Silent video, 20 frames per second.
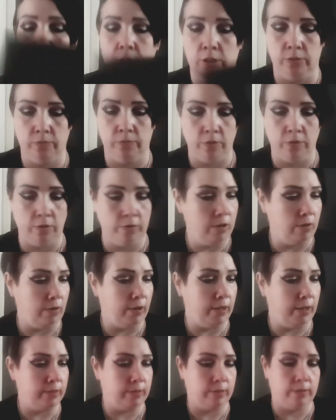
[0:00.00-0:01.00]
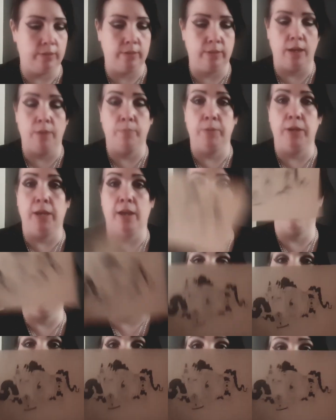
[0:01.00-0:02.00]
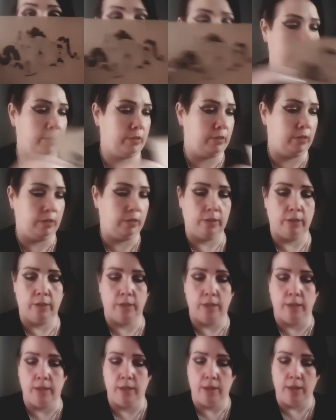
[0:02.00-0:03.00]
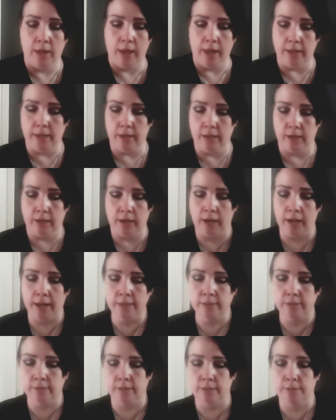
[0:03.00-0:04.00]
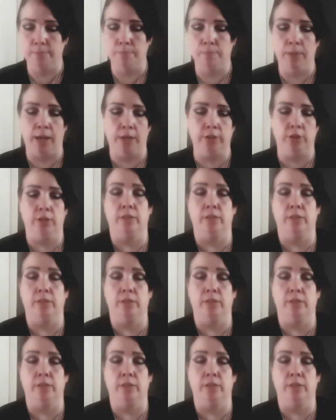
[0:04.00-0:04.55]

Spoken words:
is very nice. And we have our artwork. Cleansing Magic